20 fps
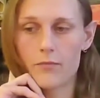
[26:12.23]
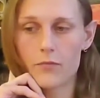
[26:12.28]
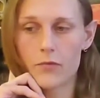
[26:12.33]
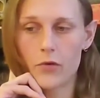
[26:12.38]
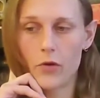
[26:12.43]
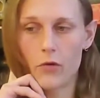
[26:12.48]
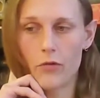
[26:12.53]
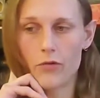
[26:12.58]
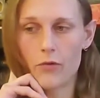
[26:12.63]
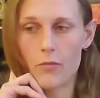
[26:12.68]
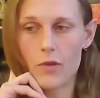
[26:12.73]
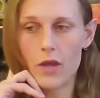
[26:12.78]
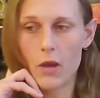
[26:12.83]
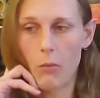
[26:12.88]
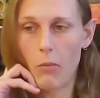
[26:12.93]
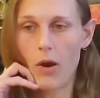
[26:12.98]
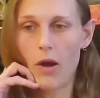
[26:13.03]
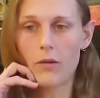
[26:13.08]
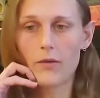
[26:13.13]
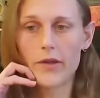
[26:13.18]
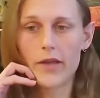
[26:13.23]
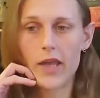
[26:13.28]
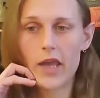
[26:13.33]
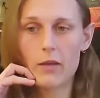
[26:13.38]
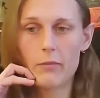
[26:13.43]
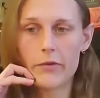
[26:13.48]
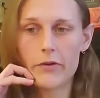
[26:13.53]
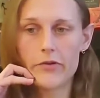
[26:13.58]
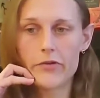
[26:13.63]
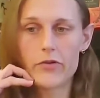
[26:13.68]
So for me, it probably
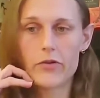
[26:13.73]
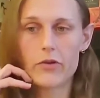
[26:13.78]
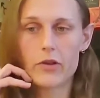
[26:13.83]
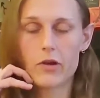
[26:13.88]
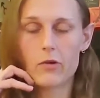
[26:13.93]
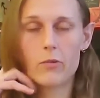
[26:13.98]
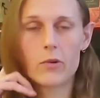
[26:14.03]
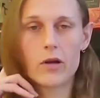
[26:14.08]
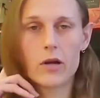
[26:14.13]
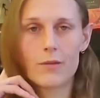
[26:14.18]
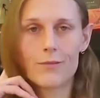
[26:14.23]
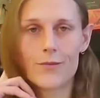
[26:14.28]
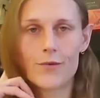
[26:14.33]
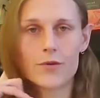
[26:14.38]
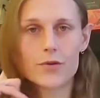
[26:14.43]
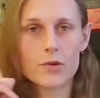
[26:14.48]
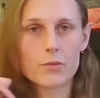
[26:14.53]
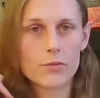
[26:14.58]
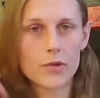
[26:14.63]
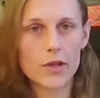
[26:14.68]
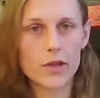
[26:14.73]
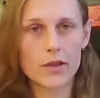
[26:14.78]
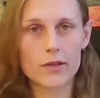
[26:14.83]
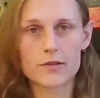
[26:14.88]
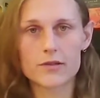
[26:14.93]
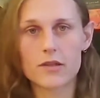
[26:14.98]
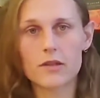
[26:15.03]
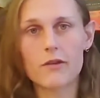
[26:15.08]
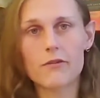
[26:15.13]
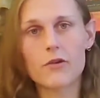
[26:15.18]
came easier than it would come for somebody
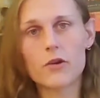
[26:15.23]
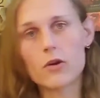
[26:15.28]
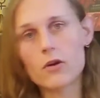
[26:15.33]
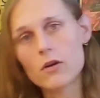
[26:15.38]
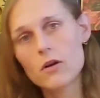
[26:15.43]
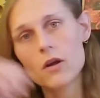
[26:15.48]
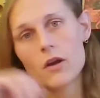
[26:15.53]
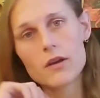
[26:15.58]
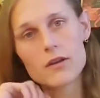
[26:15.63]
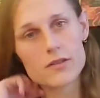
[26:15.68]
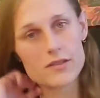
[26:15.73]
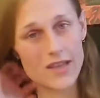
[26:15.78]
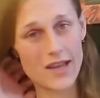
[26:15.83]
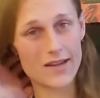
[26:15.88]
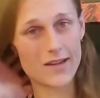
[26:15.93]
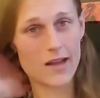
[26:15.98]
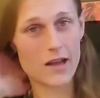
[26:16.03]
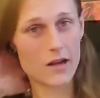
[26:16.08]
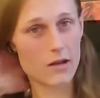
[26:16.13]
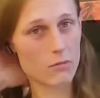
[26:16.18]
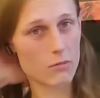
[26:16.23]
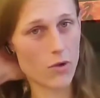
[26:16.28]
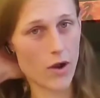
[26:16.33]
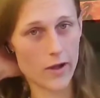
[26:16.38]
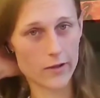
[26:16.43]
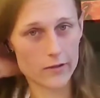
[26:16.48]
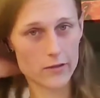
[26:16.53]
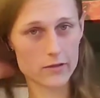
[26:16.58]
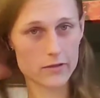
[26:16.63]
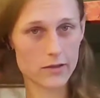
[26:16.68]
that's never sat down and
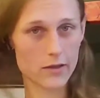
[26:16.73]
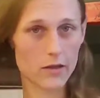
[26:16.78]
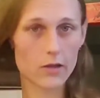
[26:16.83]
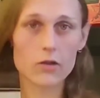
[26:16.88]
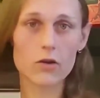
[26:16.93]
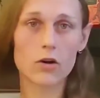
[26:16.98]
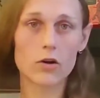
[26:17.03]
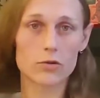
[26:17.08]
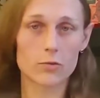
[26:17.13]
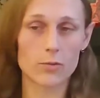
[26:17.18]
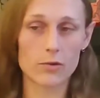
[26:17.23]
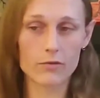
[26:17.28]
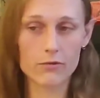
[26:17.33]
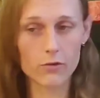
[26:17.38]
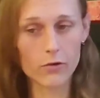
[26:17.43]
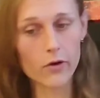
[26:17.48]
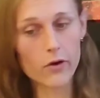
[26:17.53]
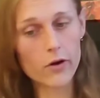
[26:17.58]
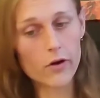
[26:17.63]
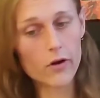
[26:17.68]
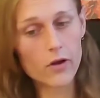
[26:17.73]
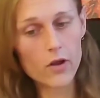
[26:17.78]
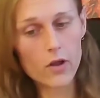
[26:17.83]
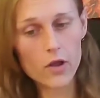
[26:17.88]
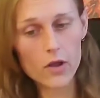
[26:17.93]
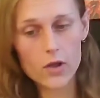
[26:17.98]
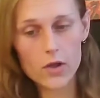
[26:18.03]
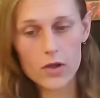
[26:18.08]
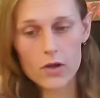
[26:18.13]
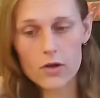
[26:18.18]
practiced the occult before,
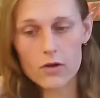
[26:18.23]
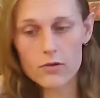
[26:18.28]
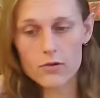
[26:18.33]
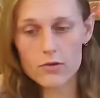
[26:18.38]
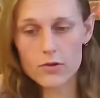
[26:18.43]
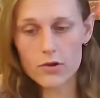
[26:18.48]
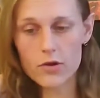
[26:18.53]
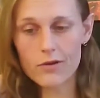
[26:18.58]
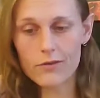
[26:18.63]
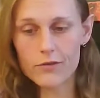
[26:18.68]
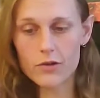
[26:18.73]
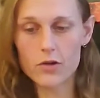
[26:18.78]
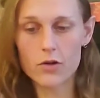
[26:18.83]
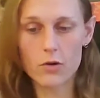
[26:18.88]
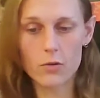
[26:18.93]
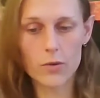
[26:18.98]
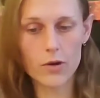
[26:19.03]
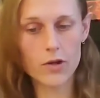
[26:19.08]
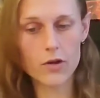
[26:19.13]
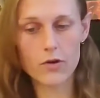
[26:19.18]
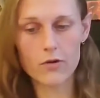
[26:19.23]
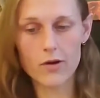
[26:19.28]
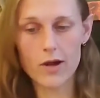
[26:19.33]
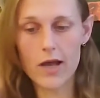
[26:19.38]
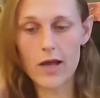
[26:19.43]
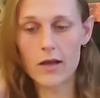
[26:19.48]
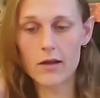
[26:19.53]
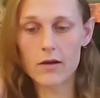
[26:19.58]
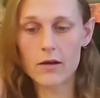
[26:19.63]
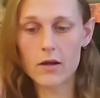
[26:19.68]
you know, so you have to know where you're
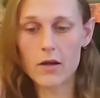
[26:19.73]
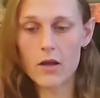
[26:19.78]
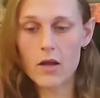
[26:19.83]
at.